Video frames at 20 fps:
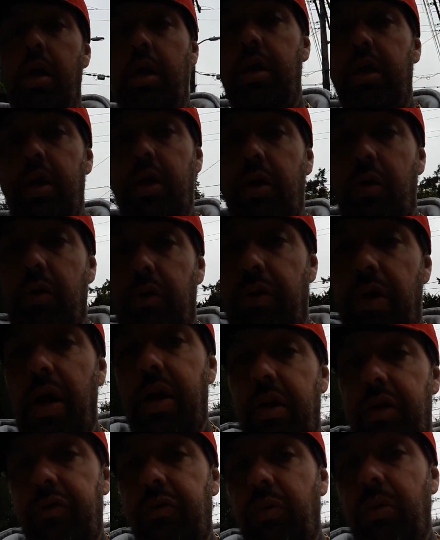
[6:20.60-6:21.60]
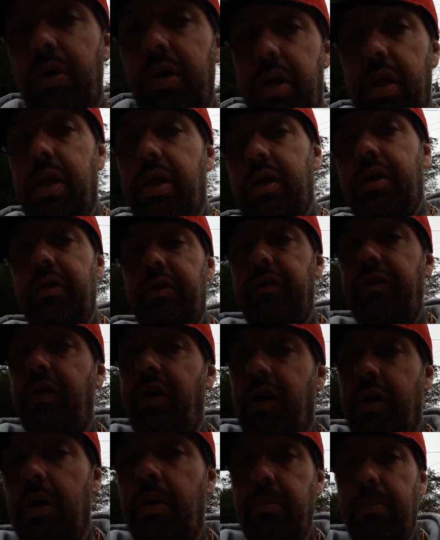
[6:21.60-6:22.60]
you know, that is what it is,
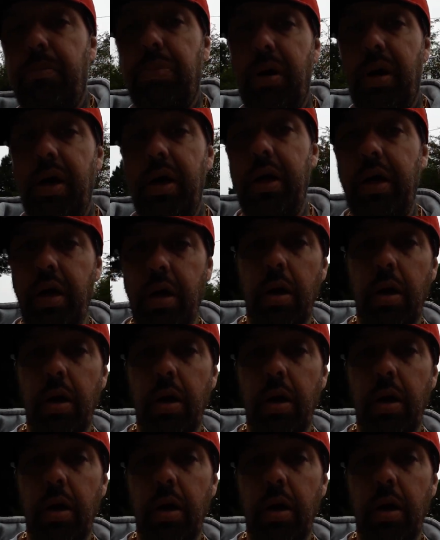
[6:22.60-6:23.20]
but,